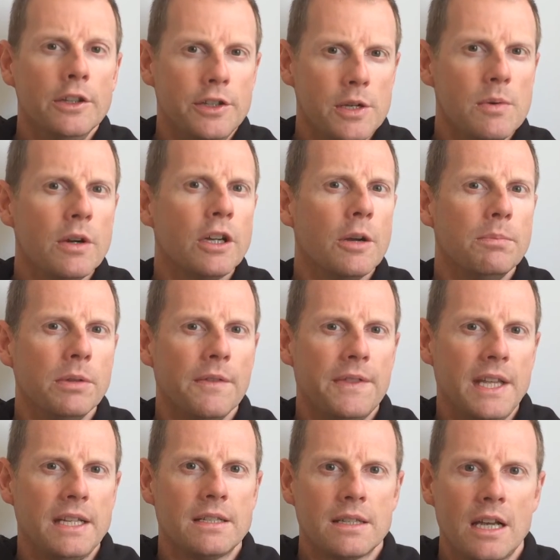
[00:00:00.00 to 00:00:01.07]
do a couple of
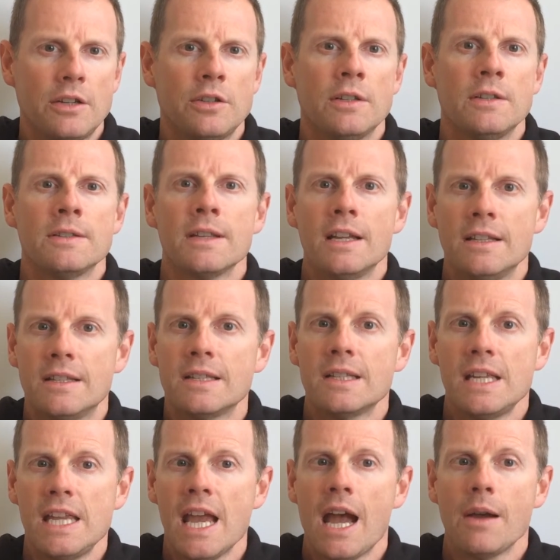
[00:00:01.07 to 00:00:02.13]
these sessions and
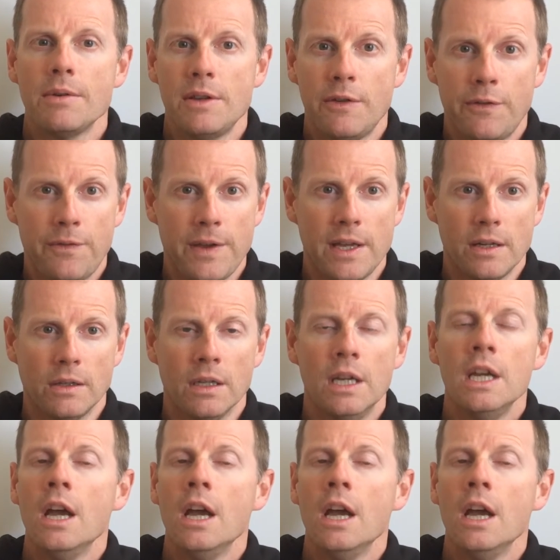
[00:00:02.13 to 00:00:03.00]
see how you feel.